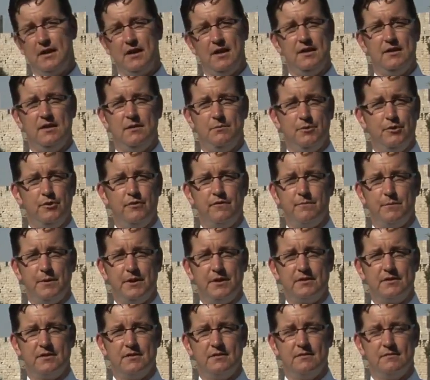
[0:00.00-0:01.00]
behind the
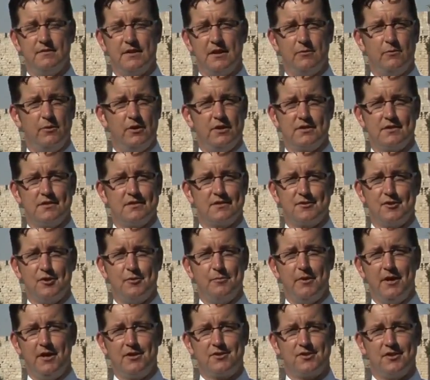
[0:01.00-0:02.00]
movement. It wasn't
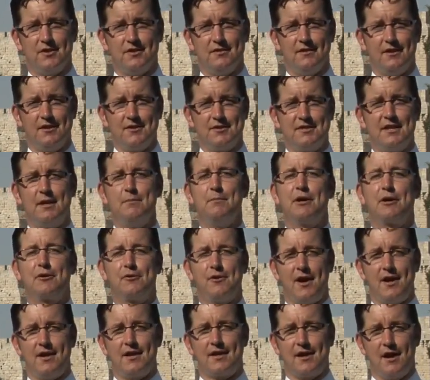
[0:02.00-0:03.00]
so much a
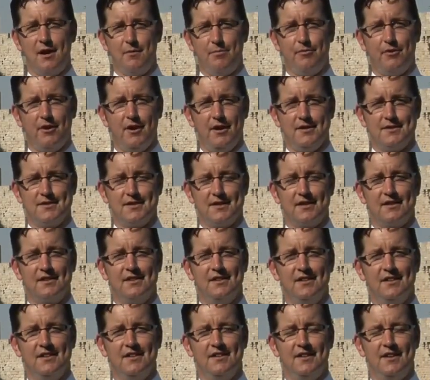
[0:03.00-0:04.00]
democratic uprising,
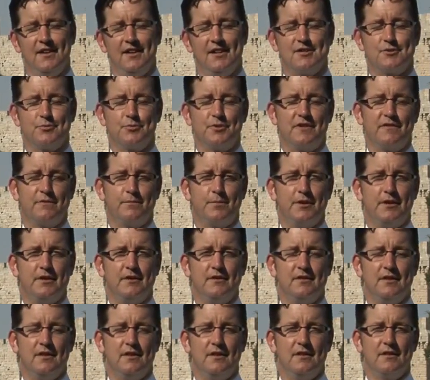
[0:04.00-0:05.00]
as we've
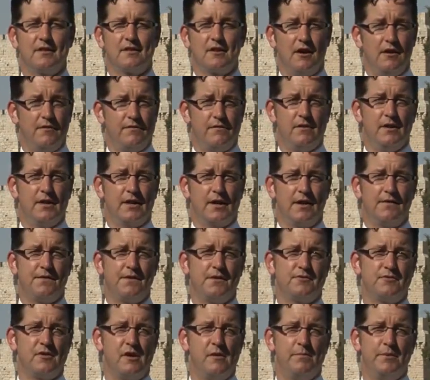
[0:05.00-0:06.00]
been covering at
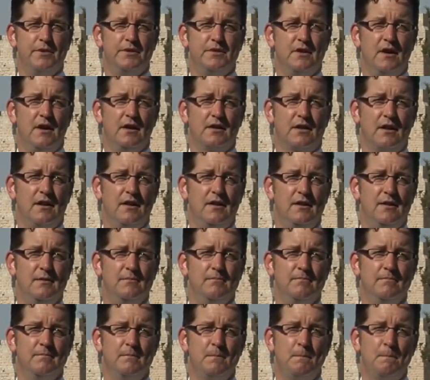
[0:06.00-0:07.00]

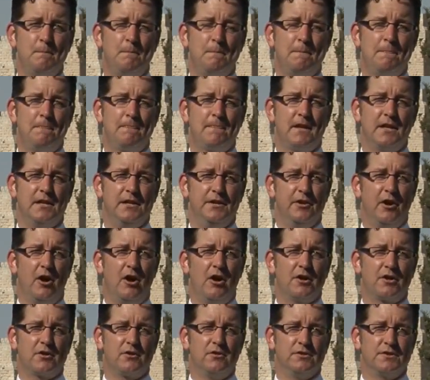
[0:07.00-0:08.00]
thetrumpet.com. In an
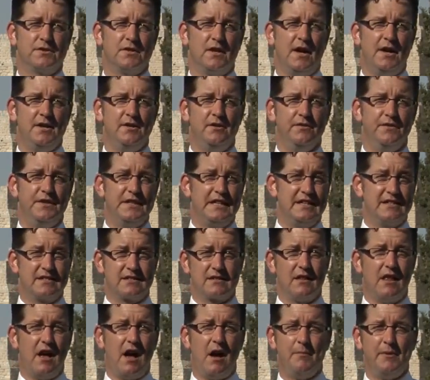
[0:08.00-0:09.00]
article titled "The
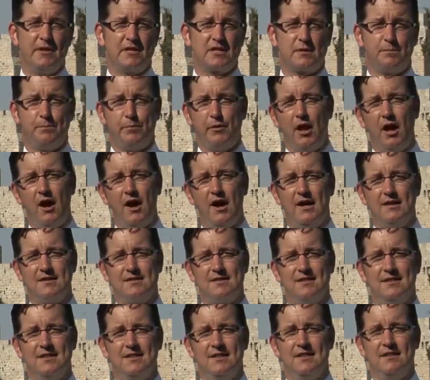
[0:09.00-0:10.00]
Islamist
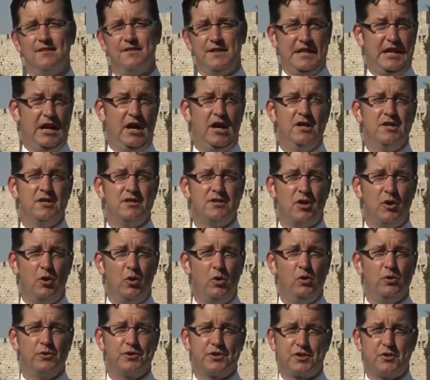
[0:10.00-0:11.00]
Plot, the
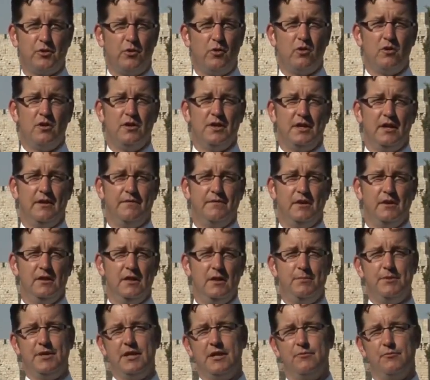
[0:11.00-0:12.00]
Untold Story of the
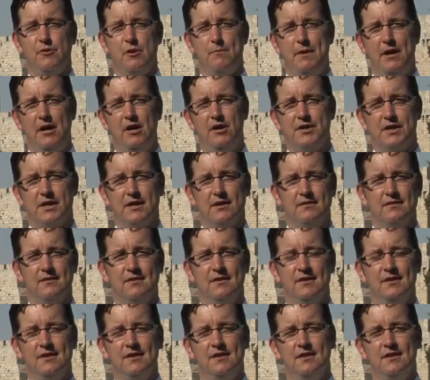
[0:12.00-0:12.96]
Libyan Rebellion,"